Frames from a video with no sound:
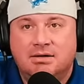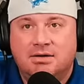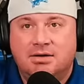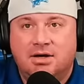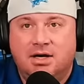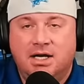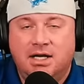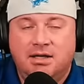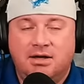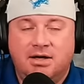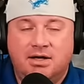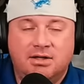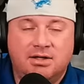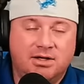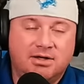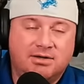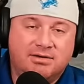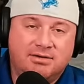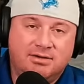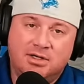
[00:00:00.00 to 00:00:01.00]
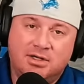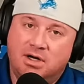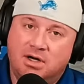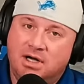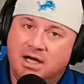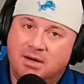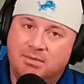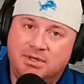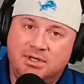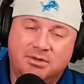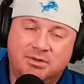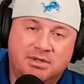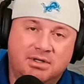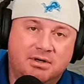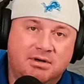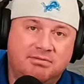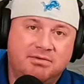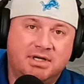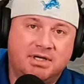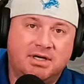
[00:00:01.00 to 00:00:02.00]
All right, y'all, look, you know how we do it
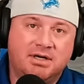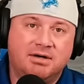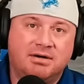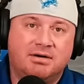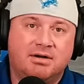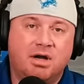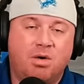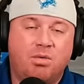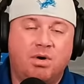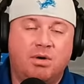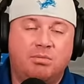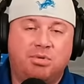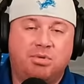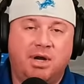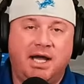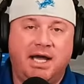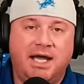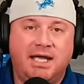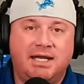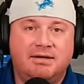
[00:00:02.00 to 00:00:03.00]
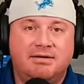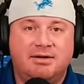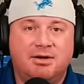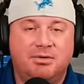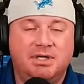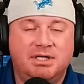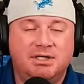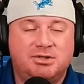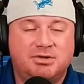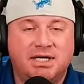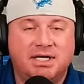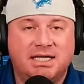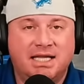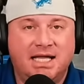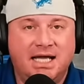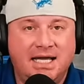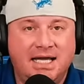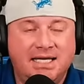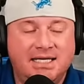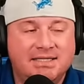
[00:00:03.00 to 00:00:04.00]
over here. Go One Pride, go Detroit
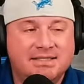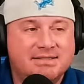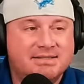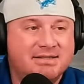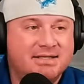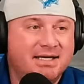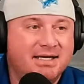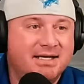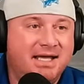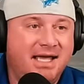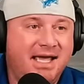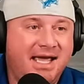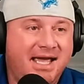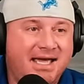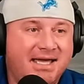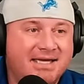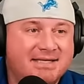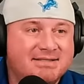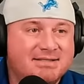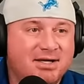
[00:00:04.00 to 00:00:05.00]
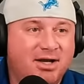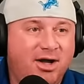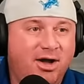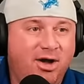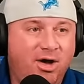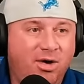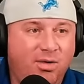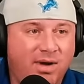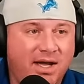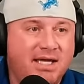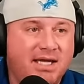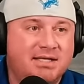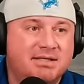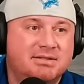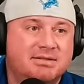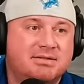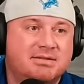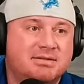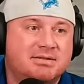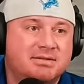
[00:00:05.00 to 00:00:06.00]
Lions. And as
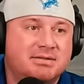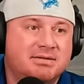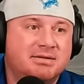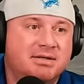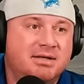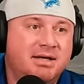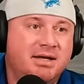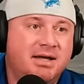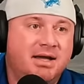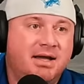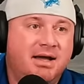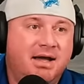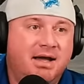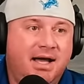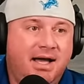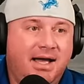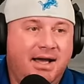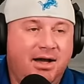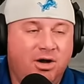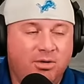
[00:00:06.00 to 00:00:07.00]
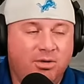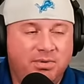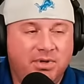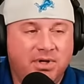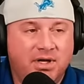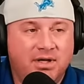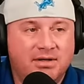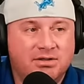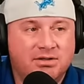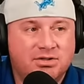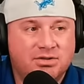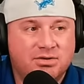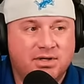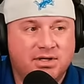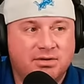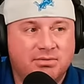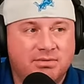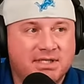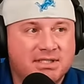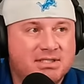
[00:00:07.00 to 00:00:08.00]
always, I hope y'all
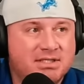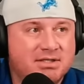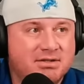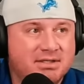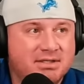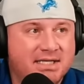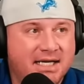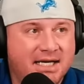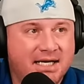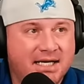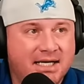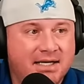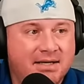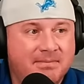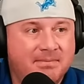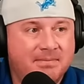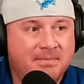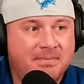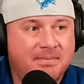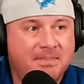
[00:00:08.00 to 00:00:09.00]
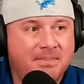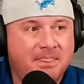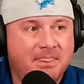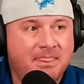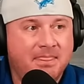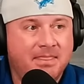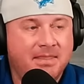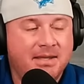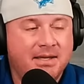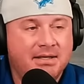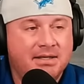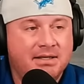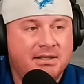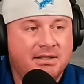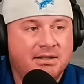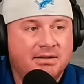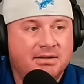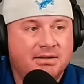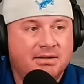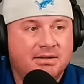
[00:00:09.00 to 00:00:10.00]
enjoy the rest of your day.
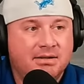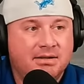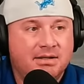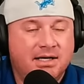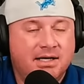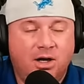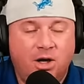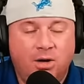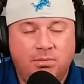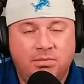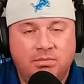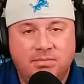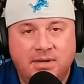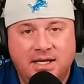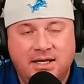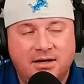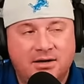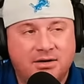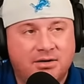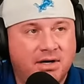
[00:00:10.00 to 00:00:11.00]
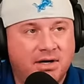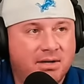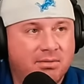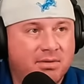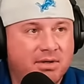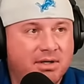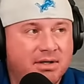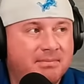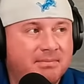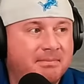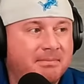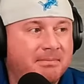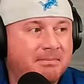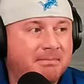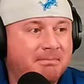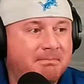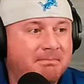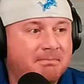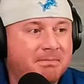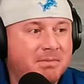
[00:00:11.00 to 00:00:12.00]
And I hope you make it a great one.
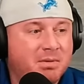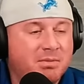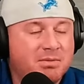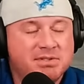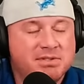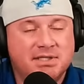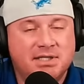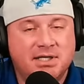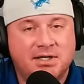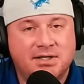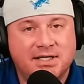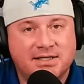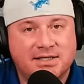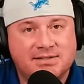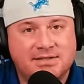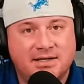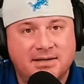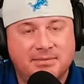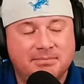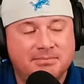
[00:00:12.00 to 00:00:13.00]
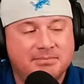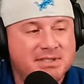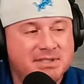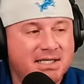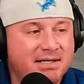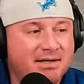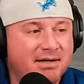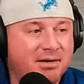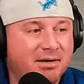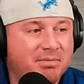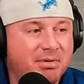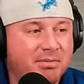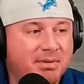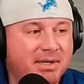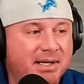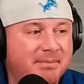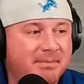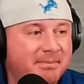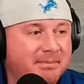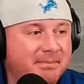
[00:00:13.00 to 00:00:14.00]
We'll see y'all next time. Take care. Bye-bye.